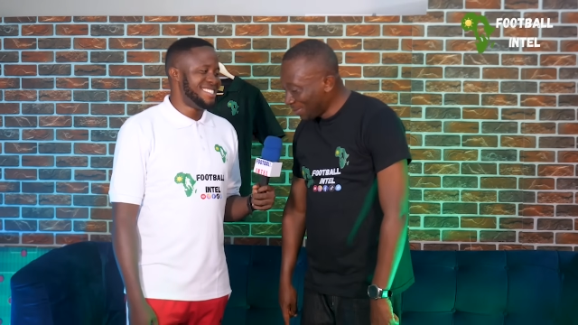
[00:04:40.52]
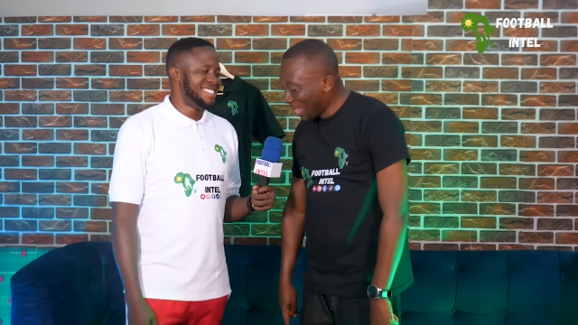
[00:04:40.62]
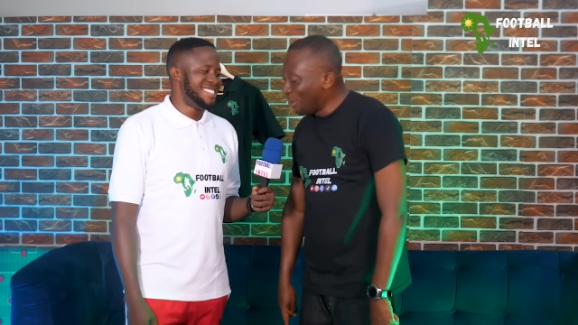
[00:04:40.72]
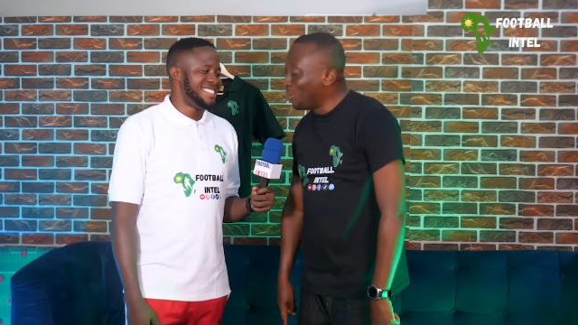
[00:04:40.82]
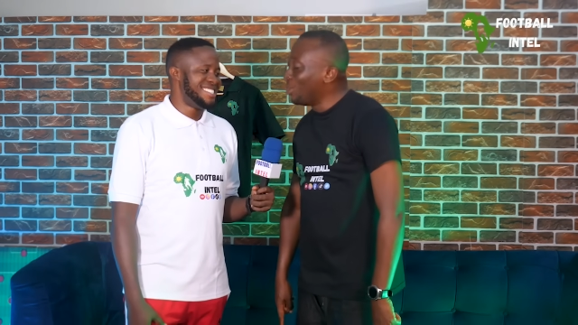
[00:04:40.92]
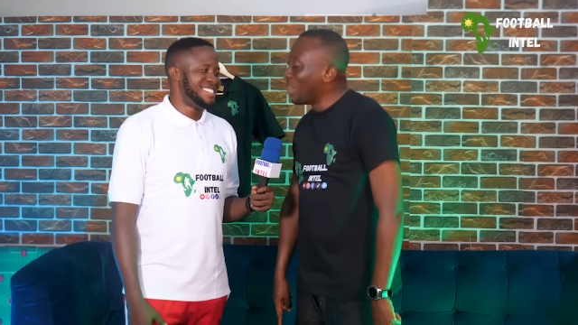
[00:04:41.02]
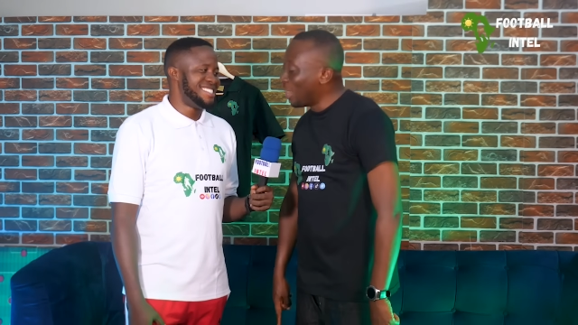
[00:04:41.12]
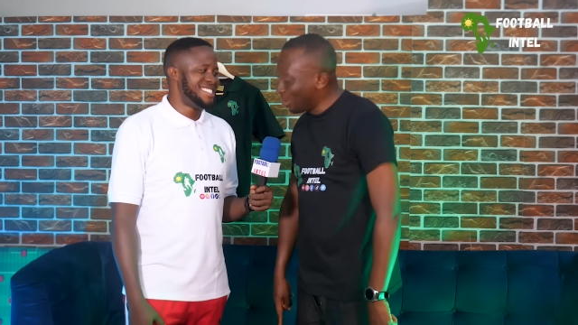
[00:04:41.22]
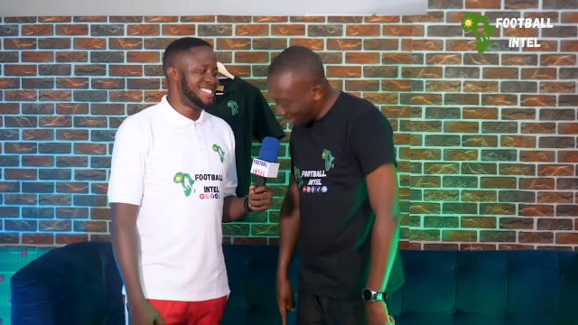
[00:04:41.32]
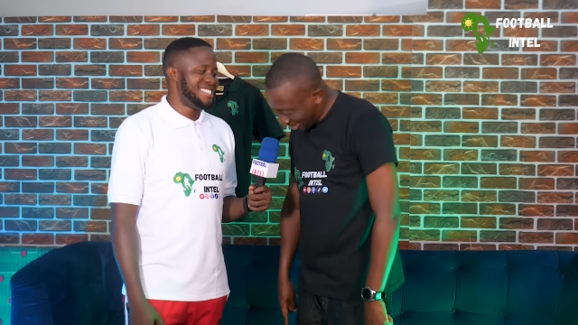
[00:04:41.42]
Speaker 1: And who
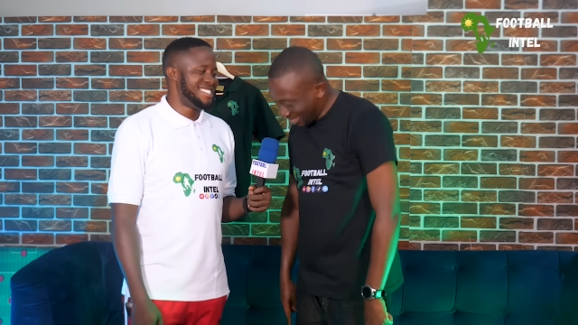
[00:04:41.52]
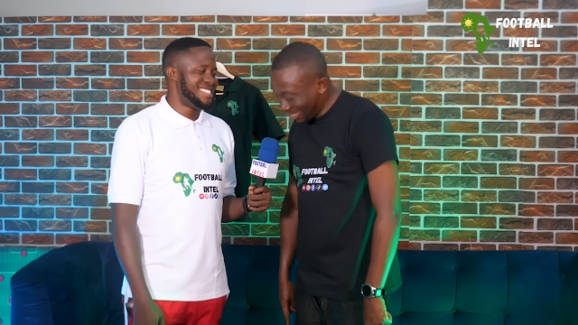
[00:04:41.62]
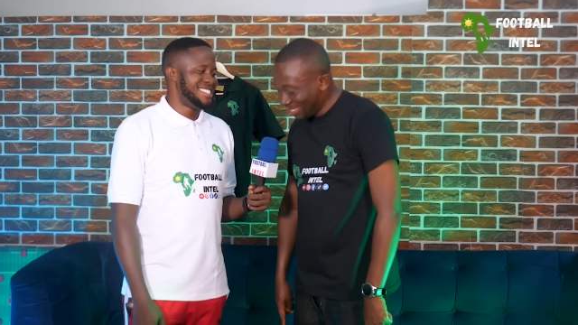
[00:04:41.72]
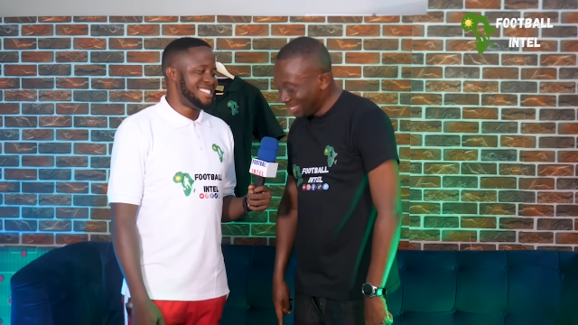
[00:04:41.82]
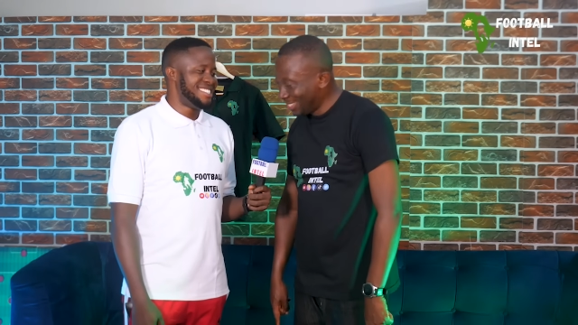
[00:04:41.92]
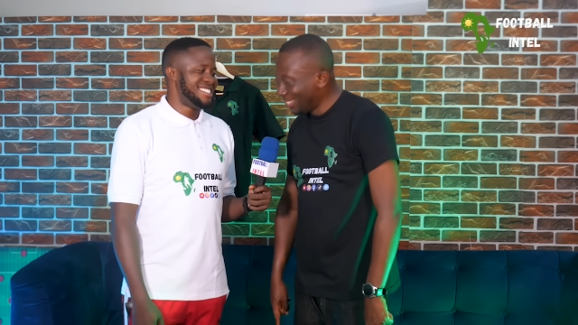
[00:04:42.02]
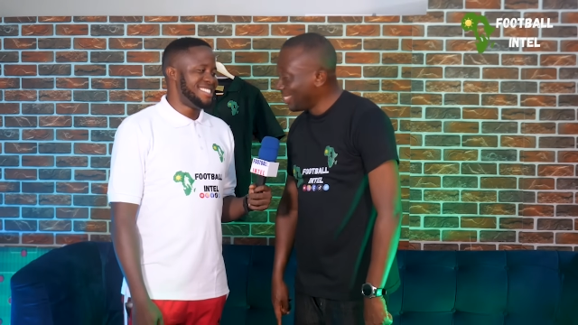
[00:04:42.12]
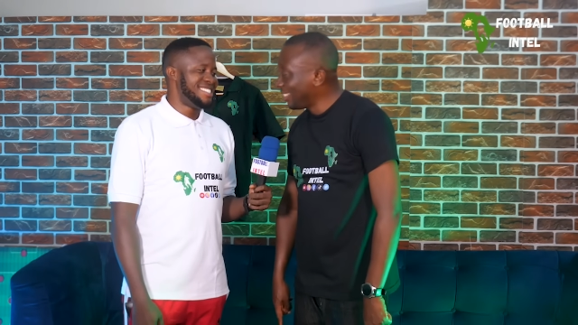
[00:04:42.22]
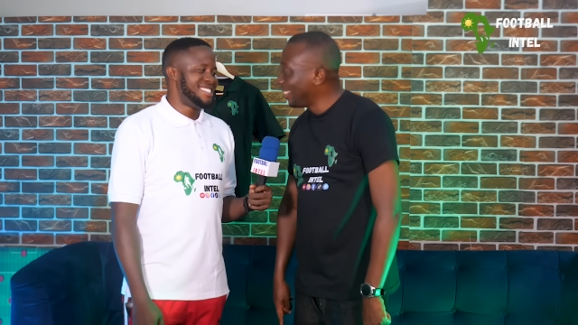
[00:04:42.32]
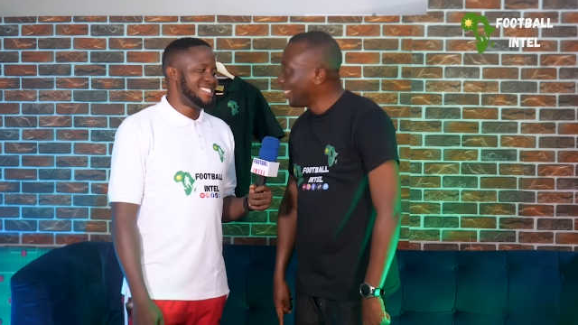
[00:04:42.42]
else?
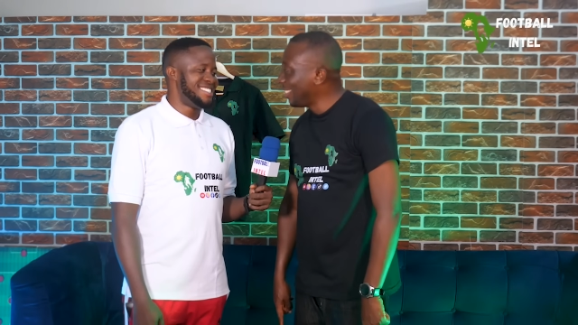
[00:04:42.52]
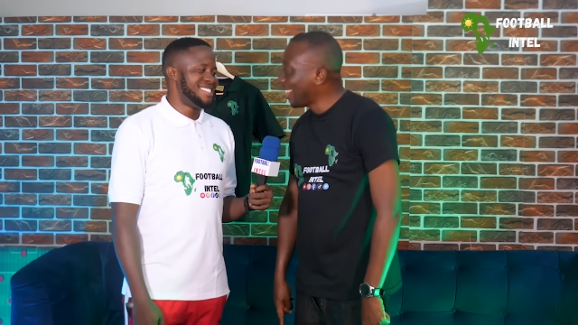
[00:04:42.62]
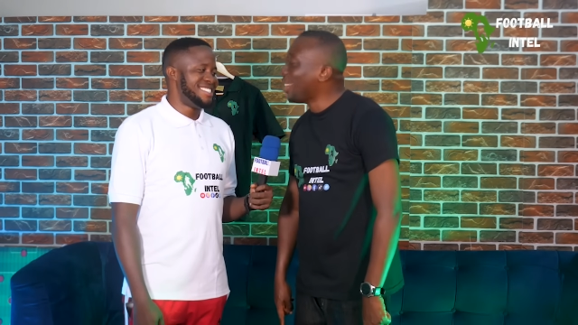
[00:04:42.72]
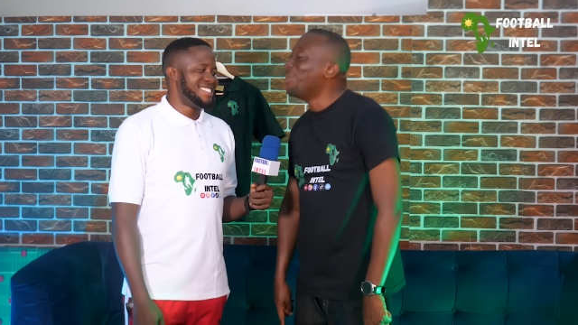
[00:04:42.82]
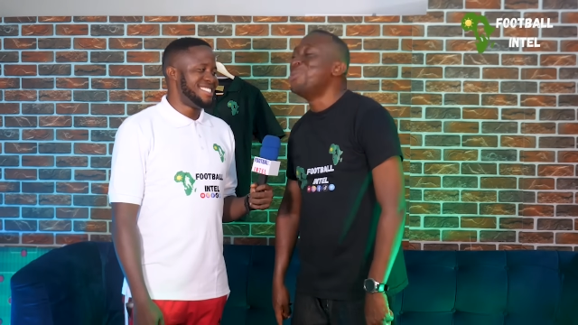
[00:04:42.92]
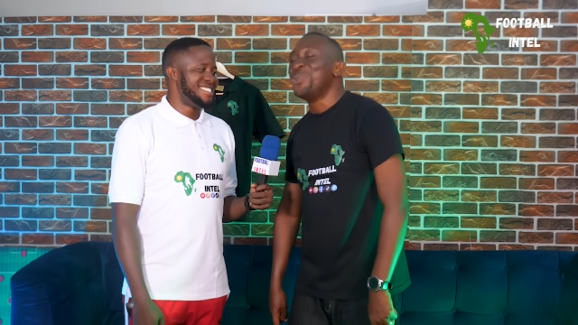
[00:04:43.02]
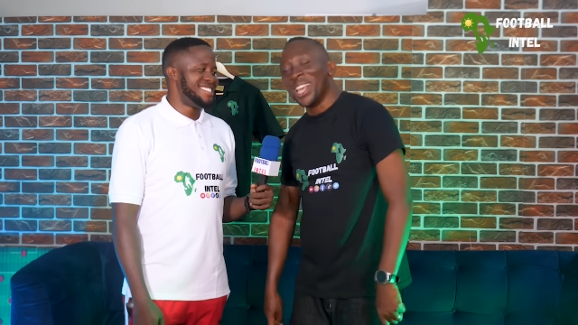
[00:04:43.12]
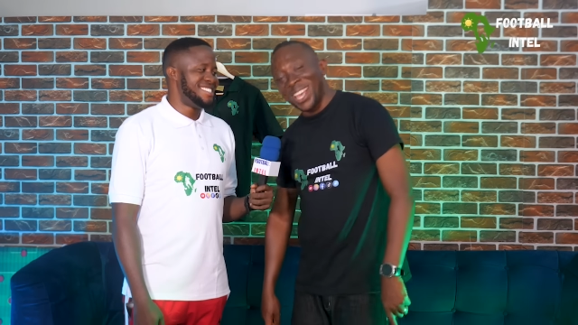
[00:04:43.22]
And who